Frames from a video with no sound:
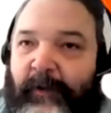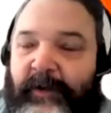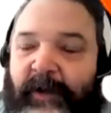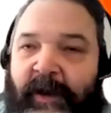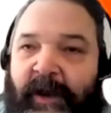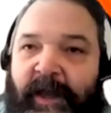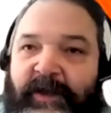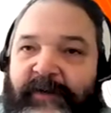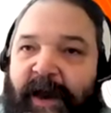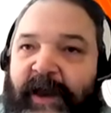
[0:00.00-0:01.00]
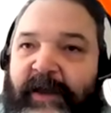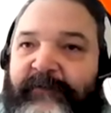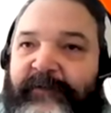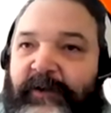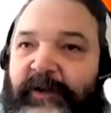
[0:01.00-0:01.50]
one, and you've had a
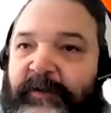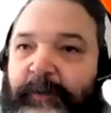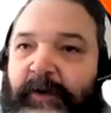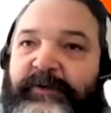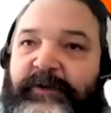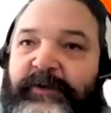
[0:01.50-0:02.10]
full exposure